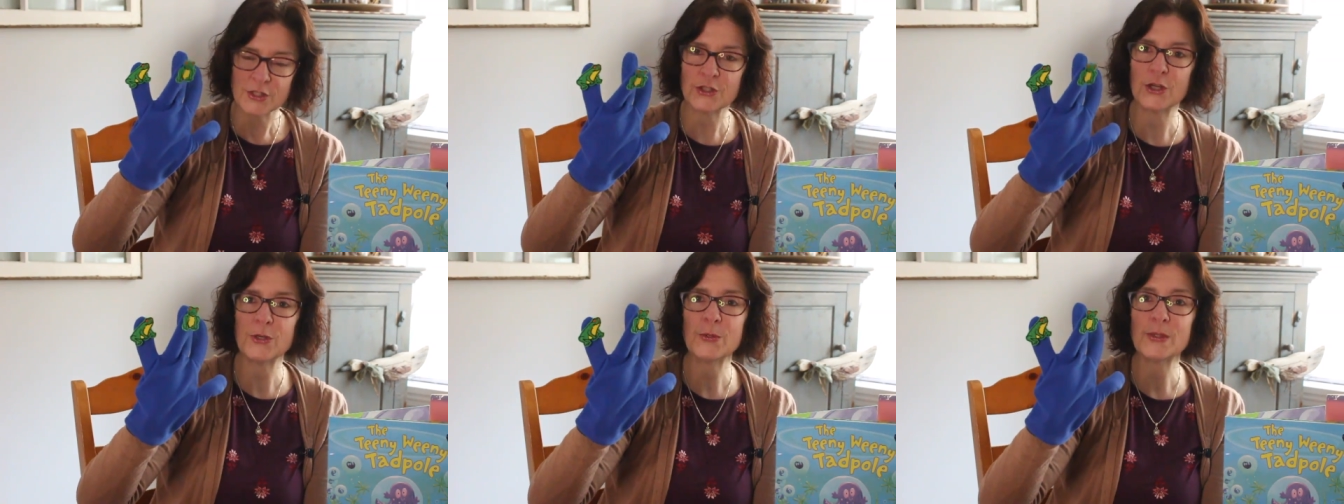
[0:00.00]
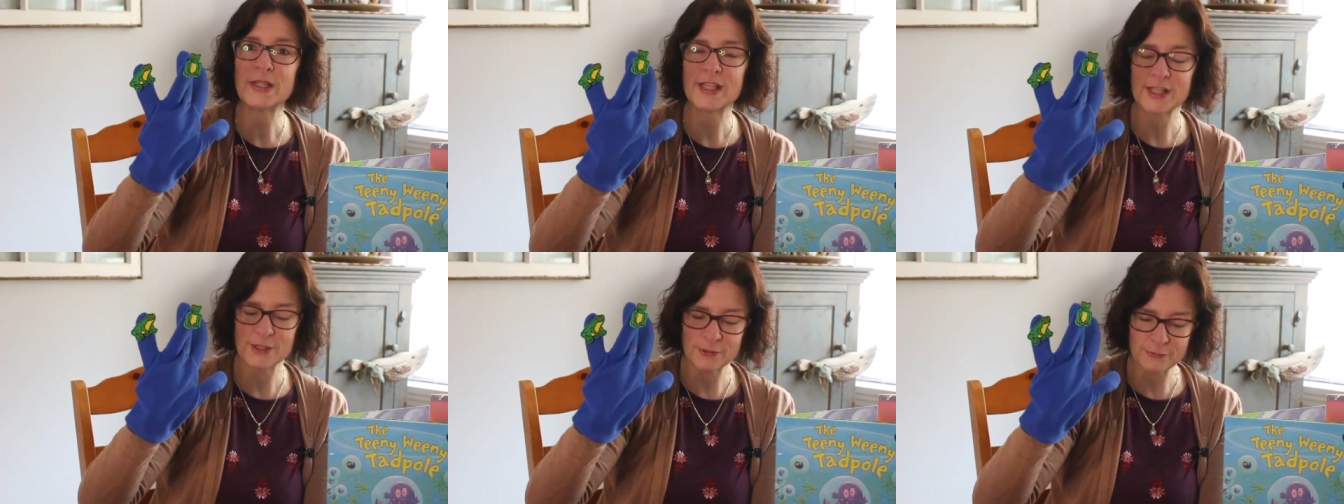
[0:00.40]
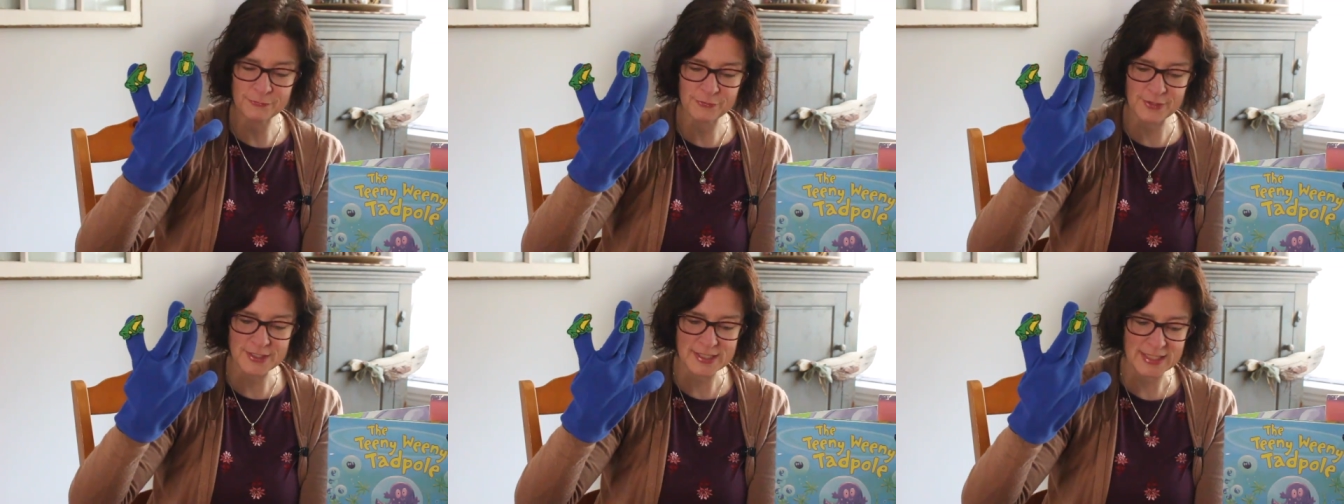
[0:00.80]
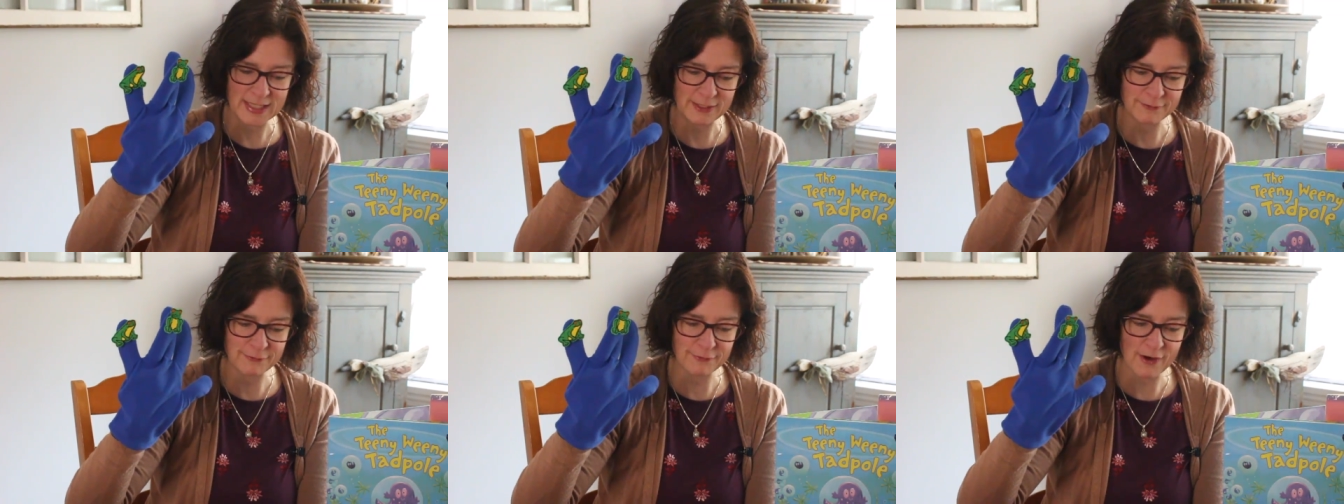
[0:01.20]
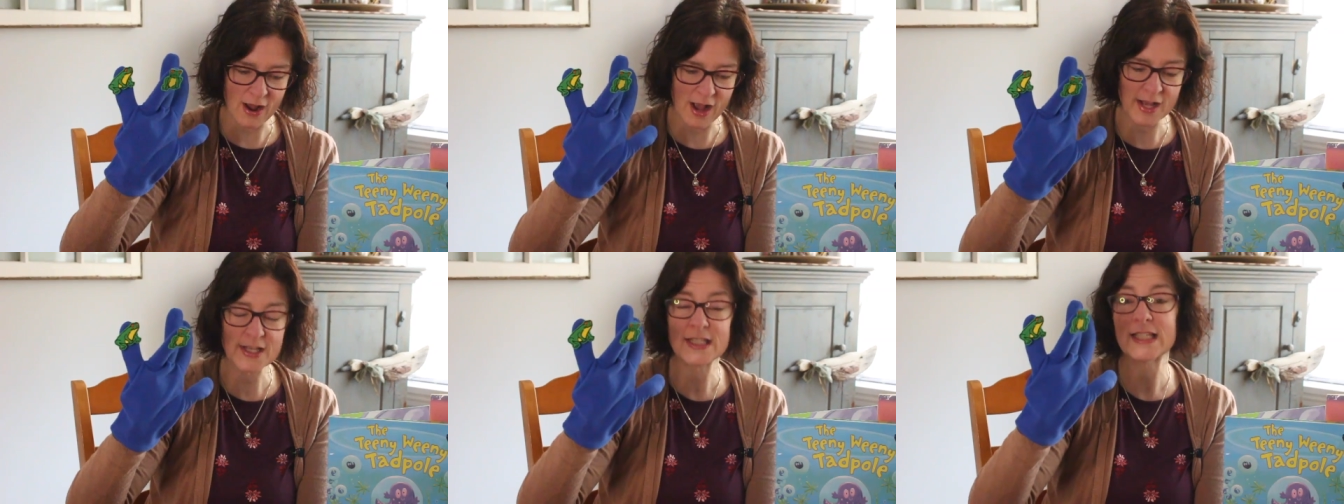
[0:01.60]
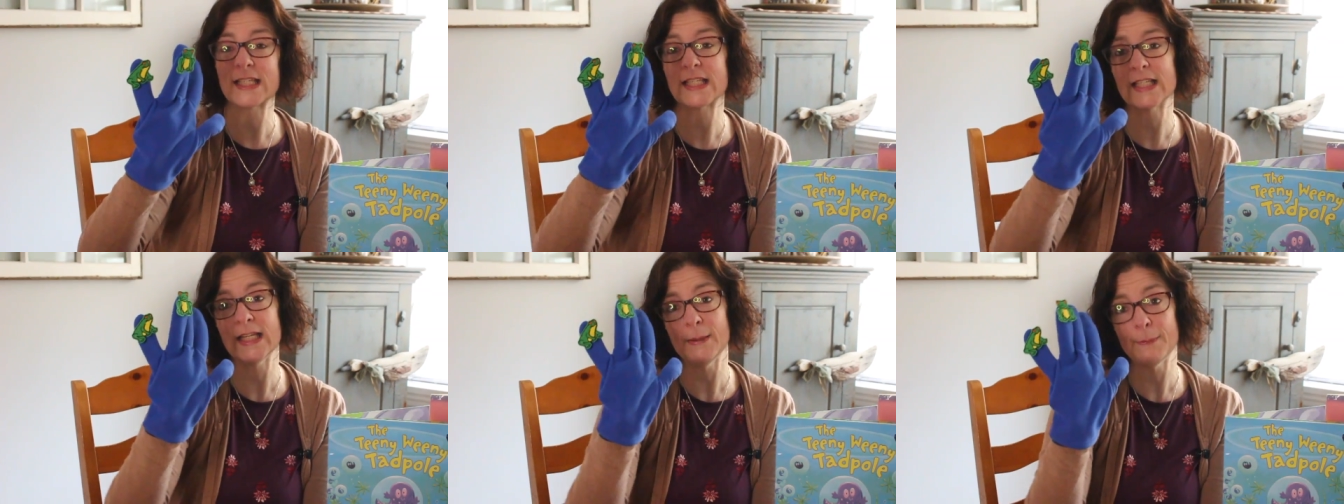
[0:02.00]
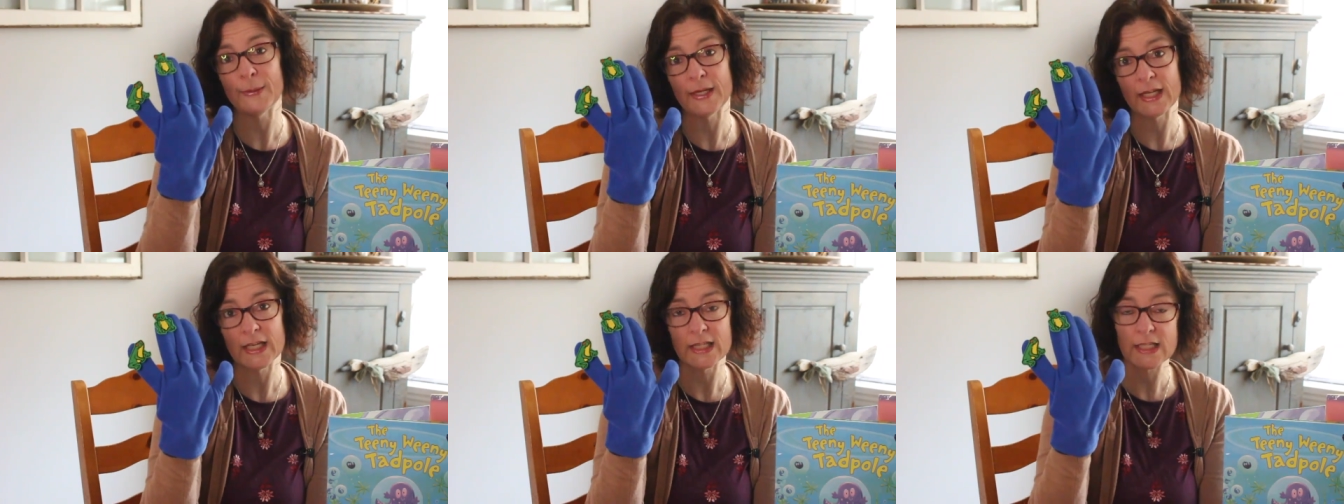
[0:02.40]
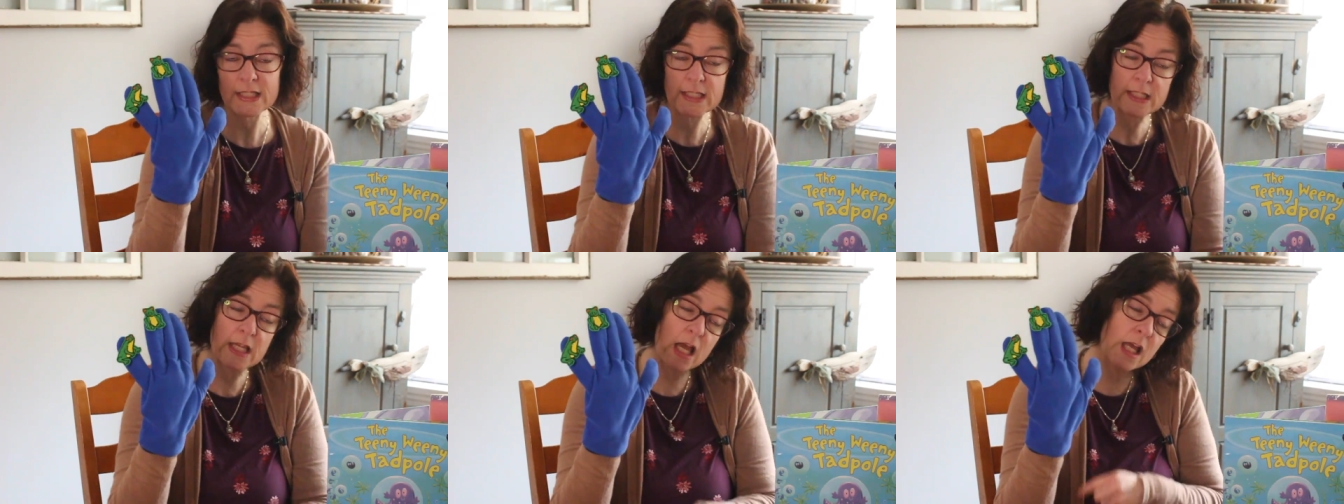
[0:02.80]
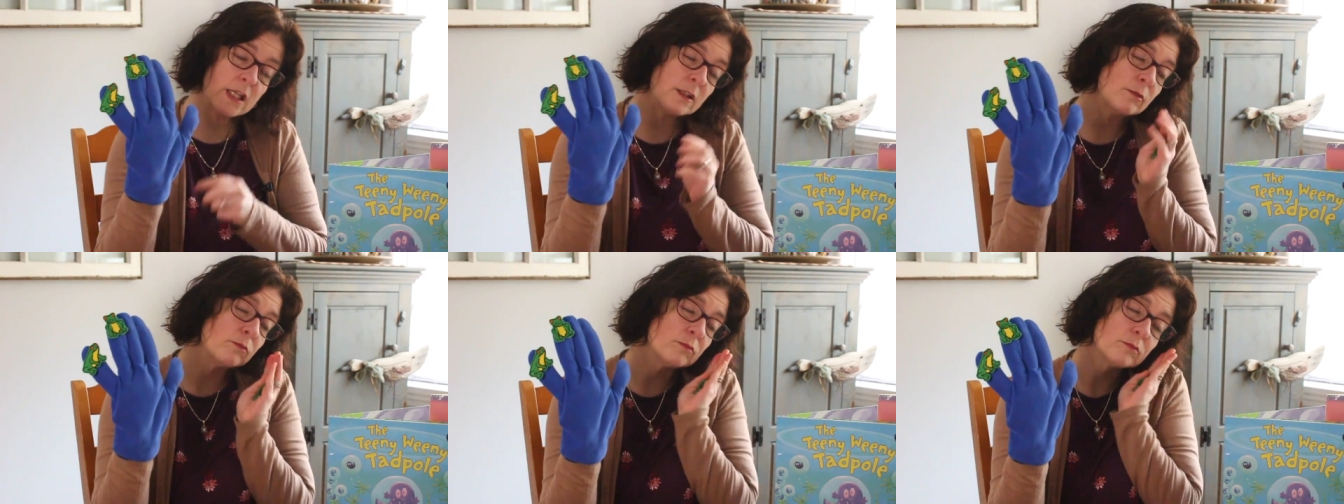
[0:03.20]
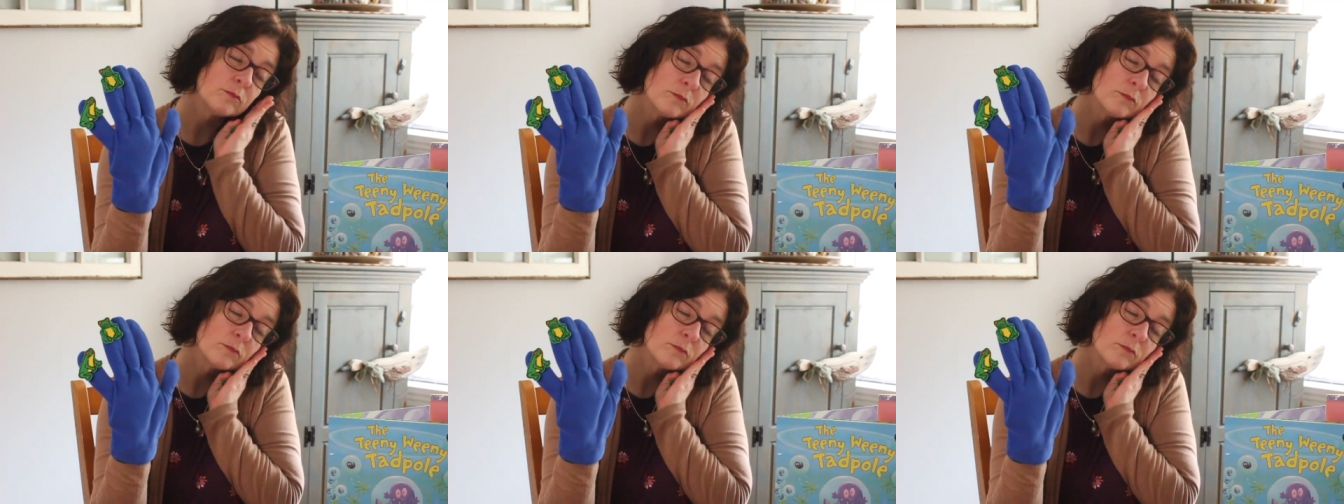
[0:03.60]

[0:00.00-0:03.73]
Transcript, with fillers: Two little frisky frogs sleeping in the sun.